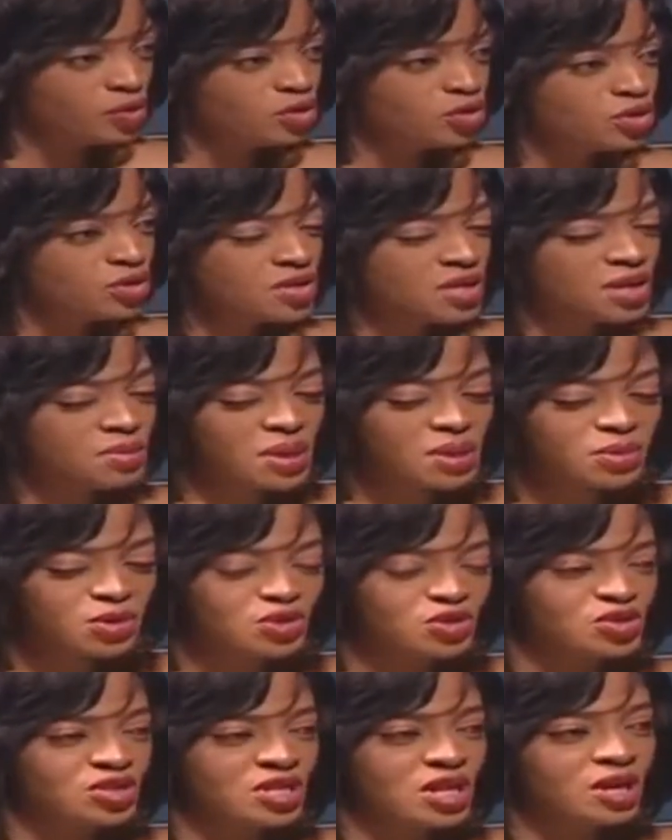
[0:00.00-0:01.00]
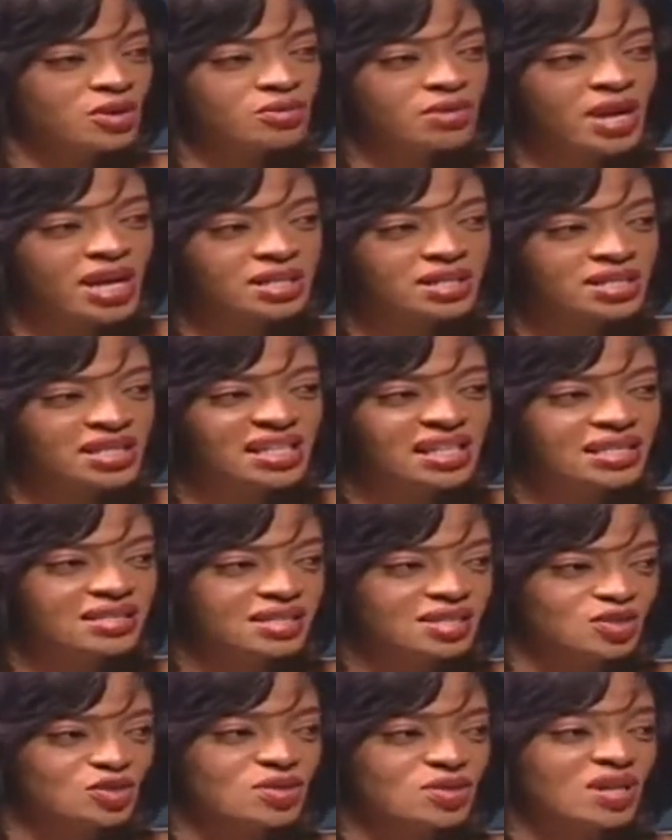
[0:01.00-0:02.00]
think maybe you should start writing
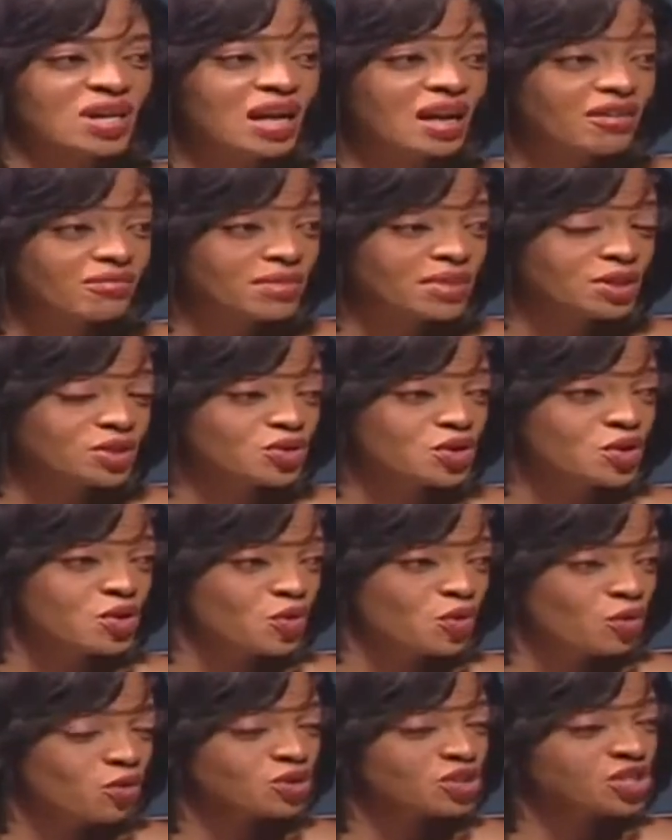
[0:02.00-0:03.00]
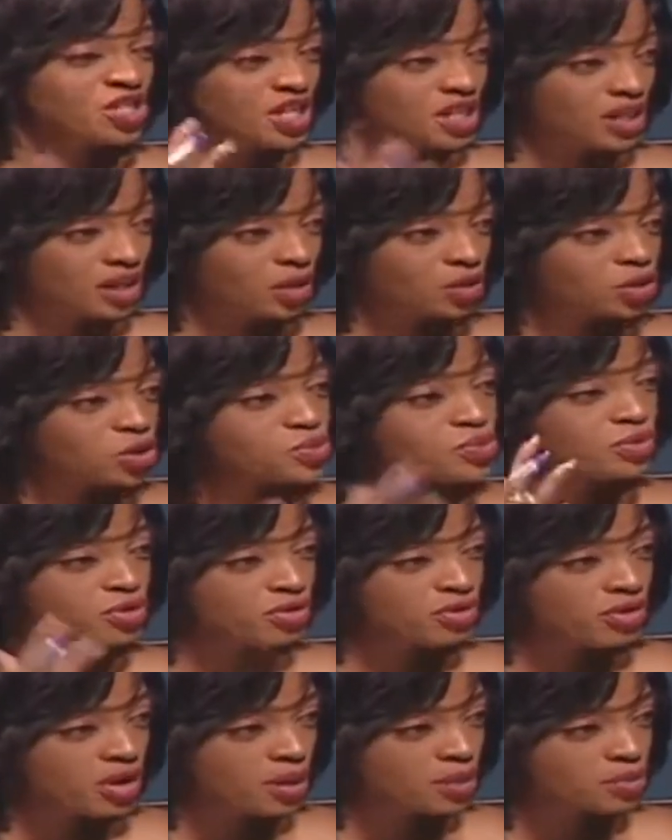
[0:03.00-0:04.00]
letters to the government or churn out
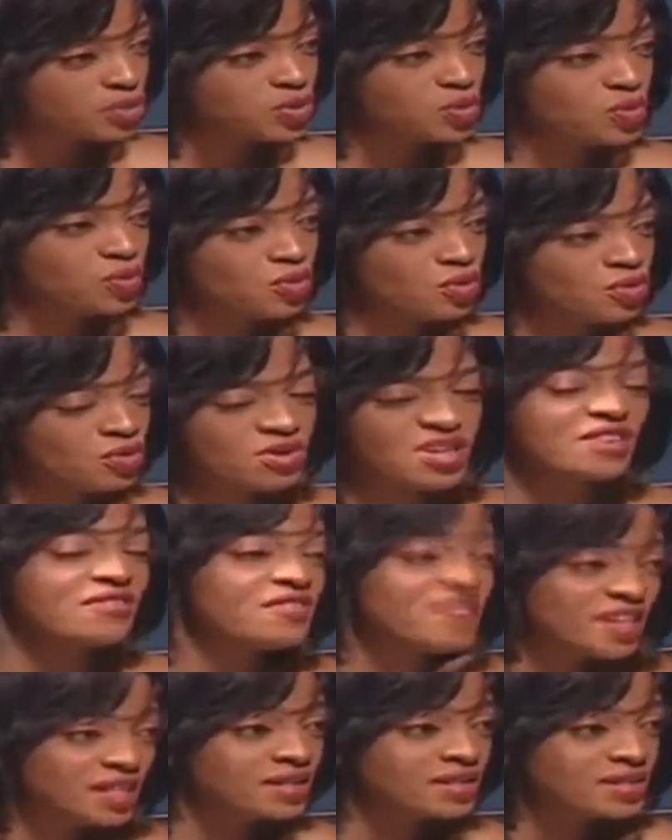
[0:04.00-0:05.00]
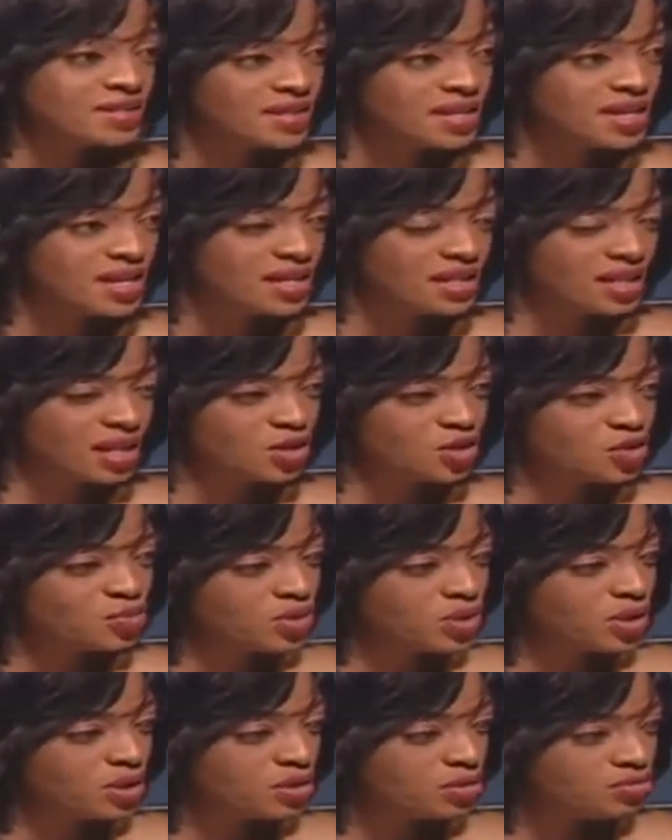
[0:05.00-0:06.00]
programs or events that could
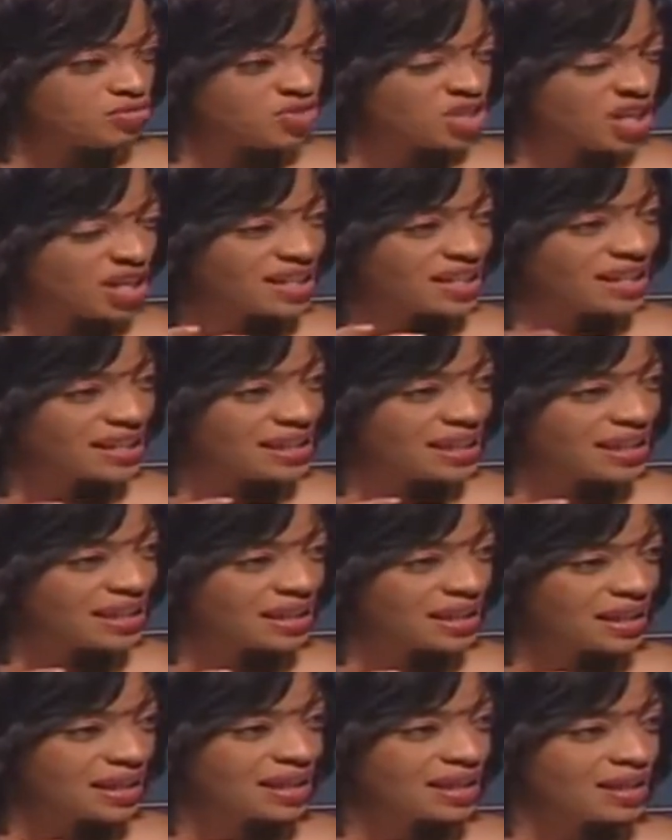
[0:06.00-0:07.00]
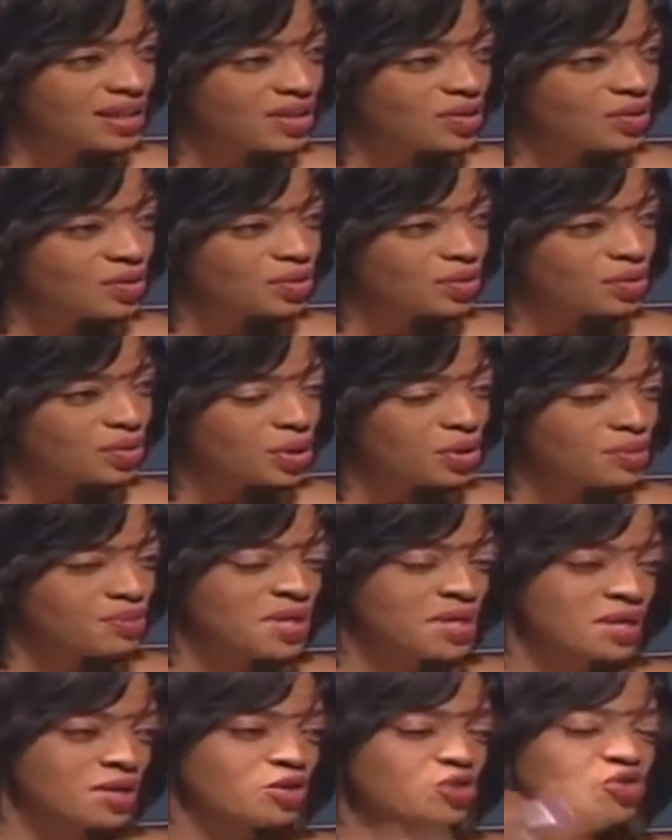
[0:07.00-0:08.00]
be channeling,
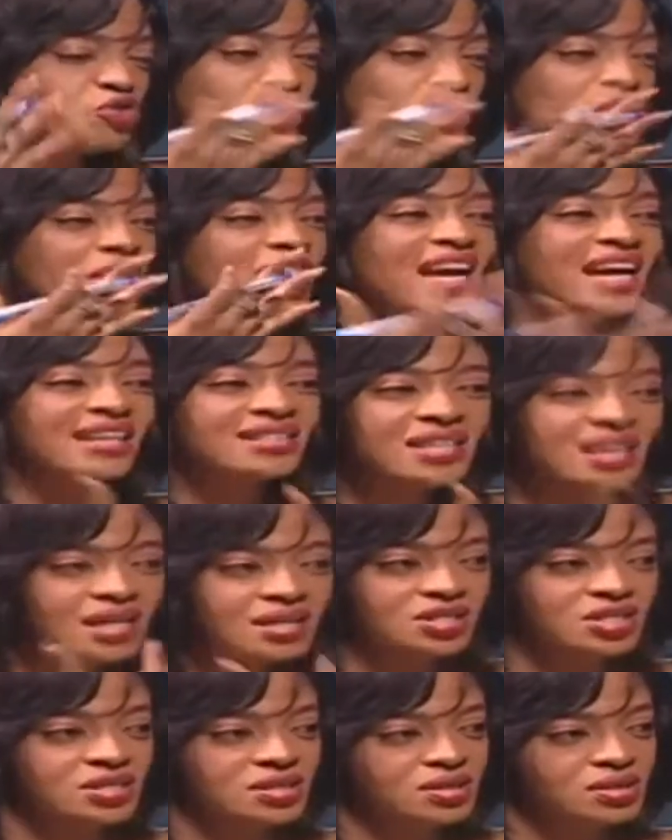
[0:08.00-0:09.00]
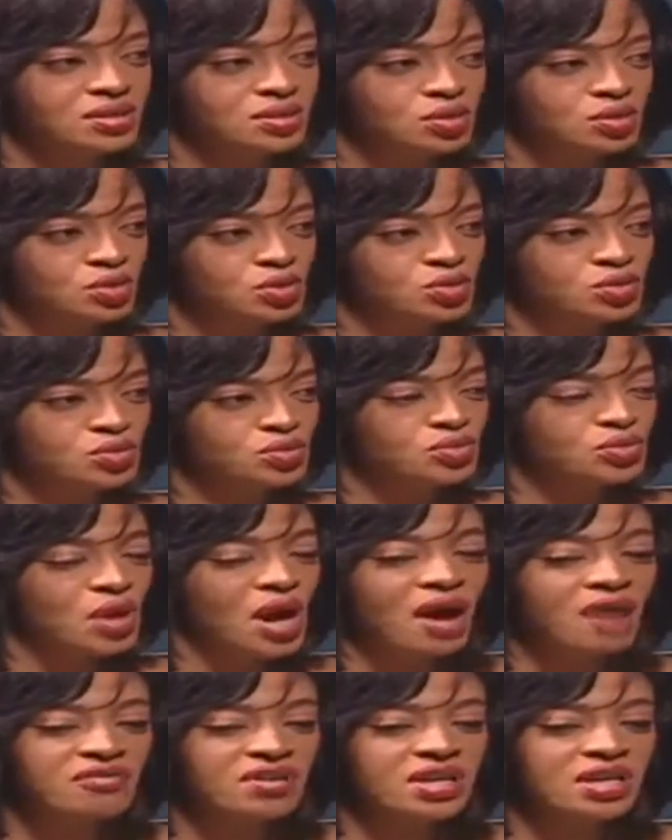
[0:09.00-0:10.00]
drawing attention to
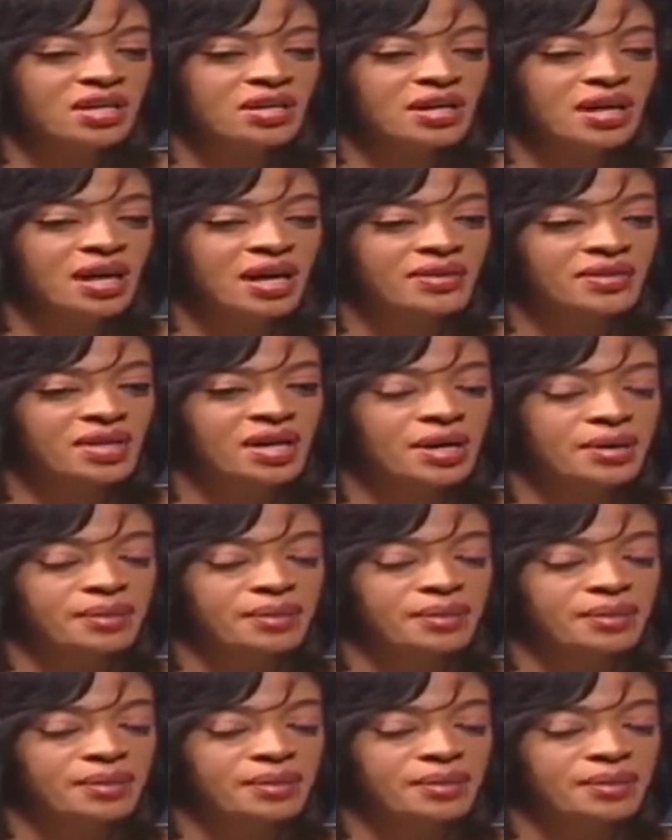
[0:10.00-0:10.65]
having other